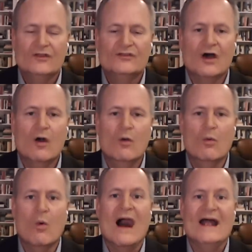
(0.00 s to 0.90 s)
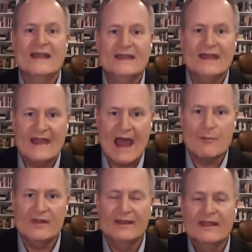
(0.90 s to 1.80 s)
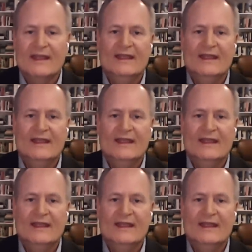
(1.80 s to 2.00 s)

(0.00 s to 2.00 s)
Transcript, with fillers: So why didn't it happen?